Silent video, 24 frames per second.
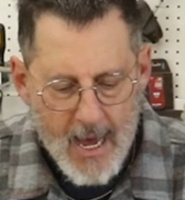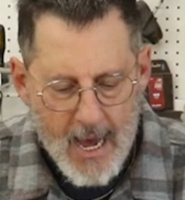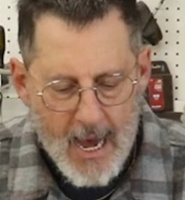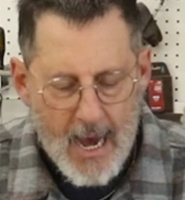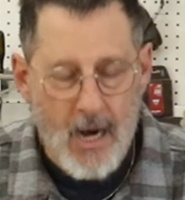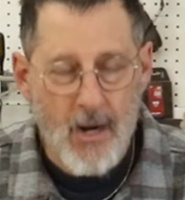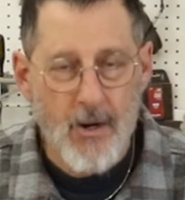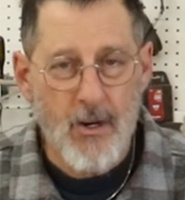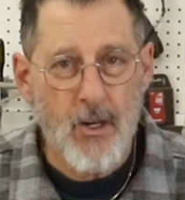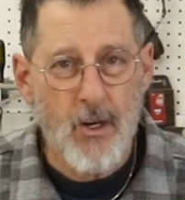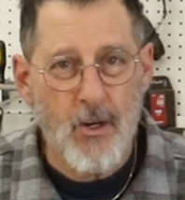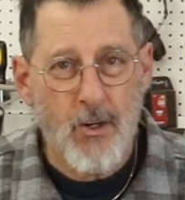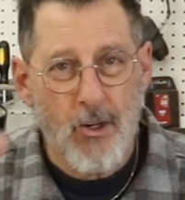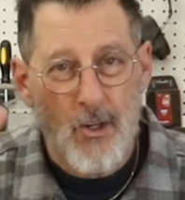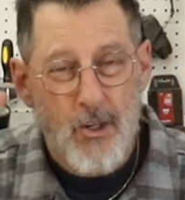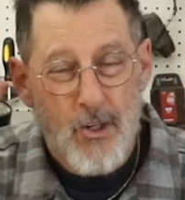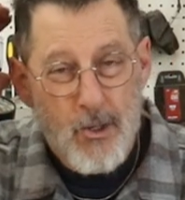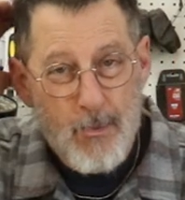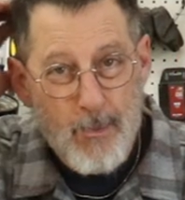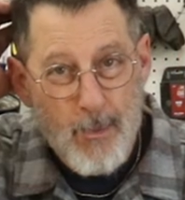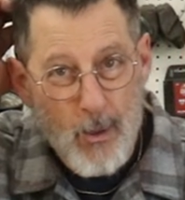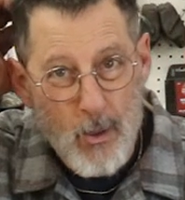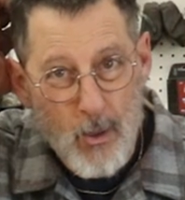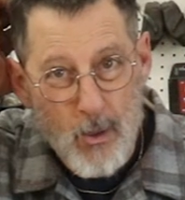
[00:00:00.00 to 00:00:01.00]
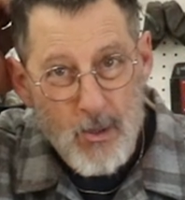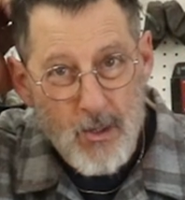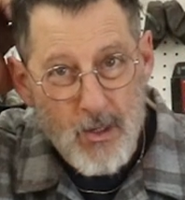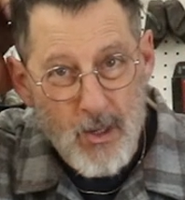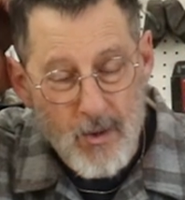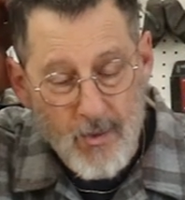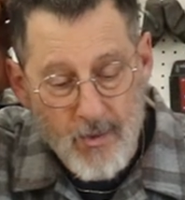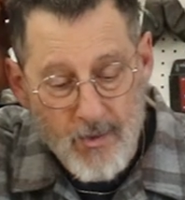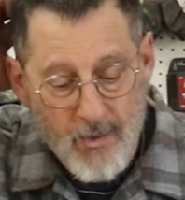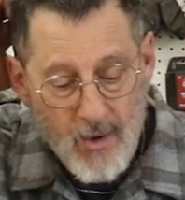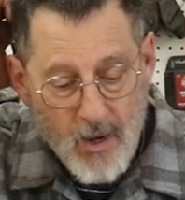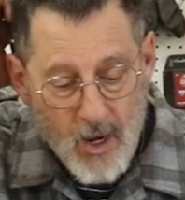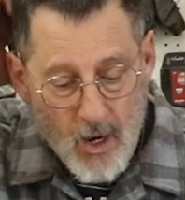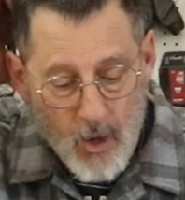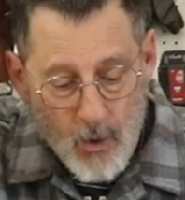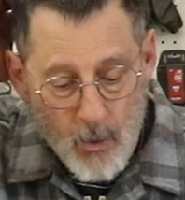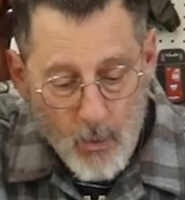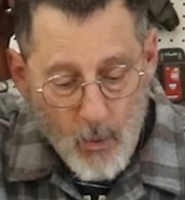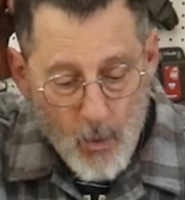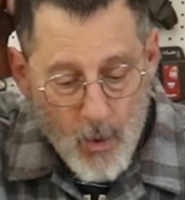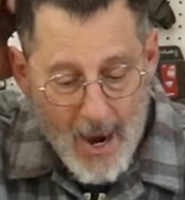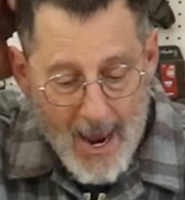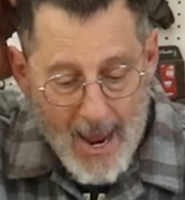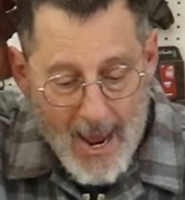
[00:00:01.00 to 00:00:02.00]
How do you dispose of
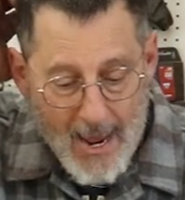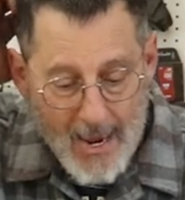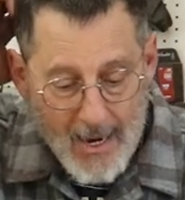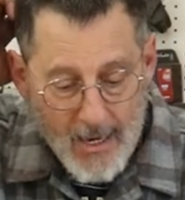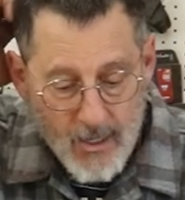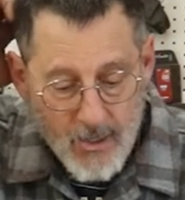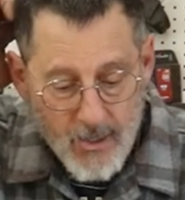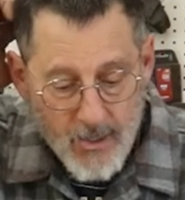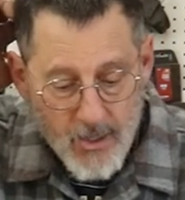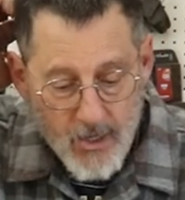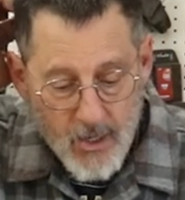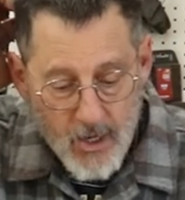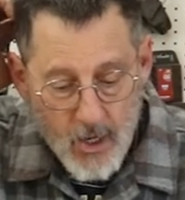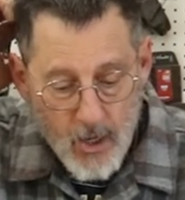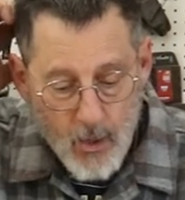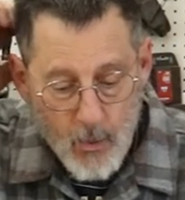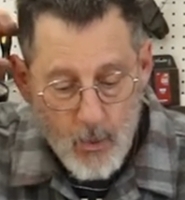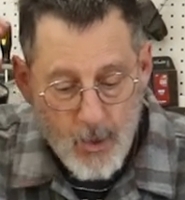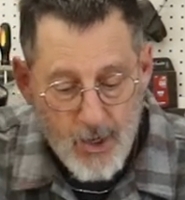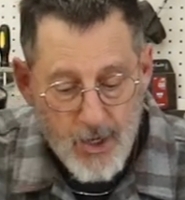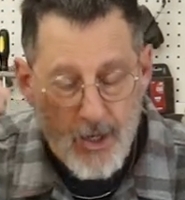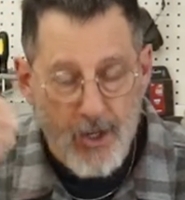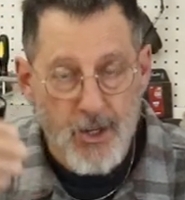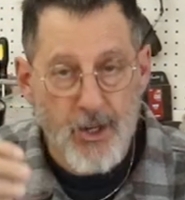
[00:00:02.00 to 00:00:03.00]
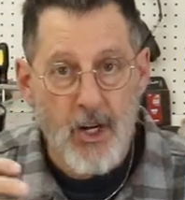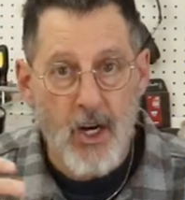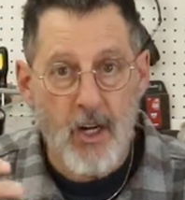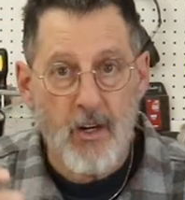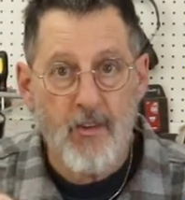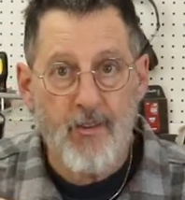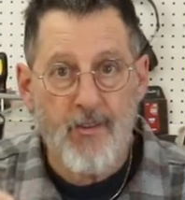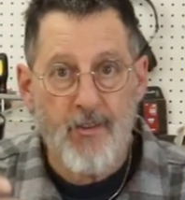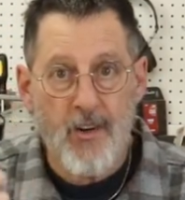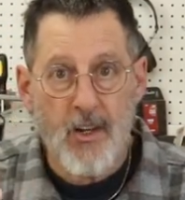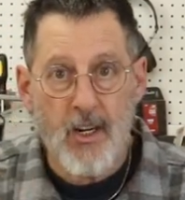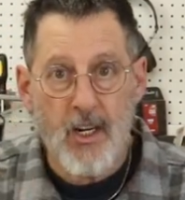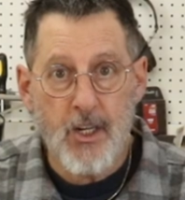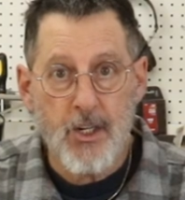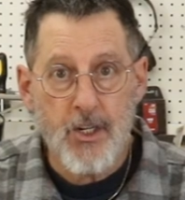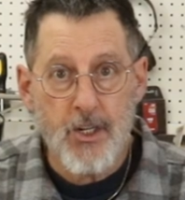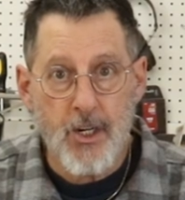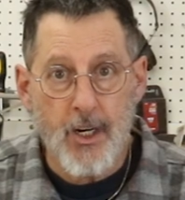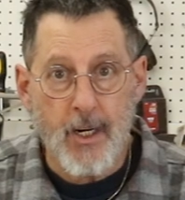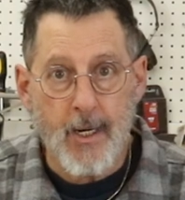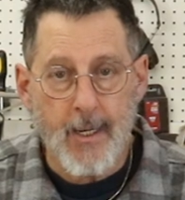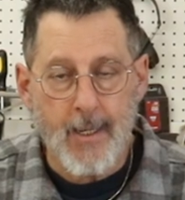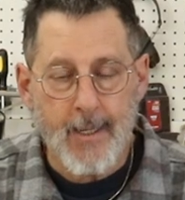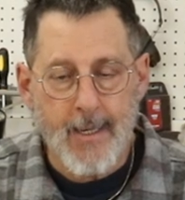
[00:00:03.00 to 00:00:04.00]
rags when you're done
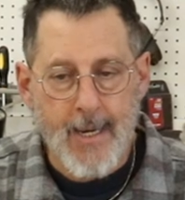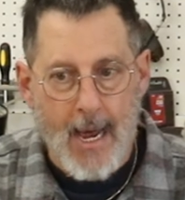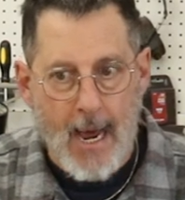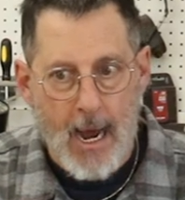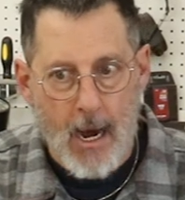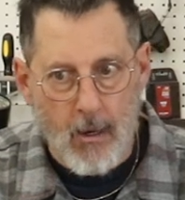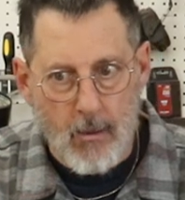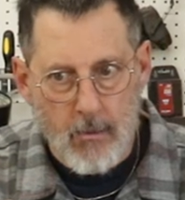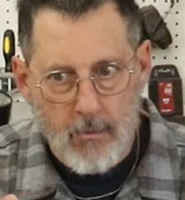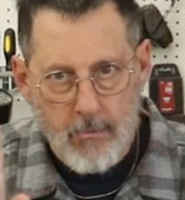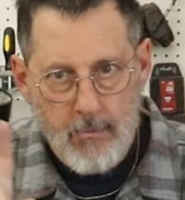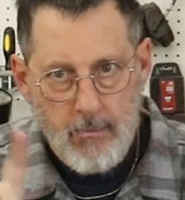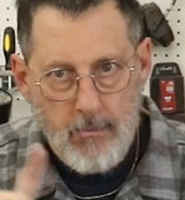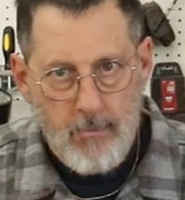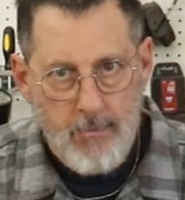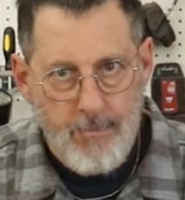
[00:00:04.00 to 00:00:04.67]
finishing? Now,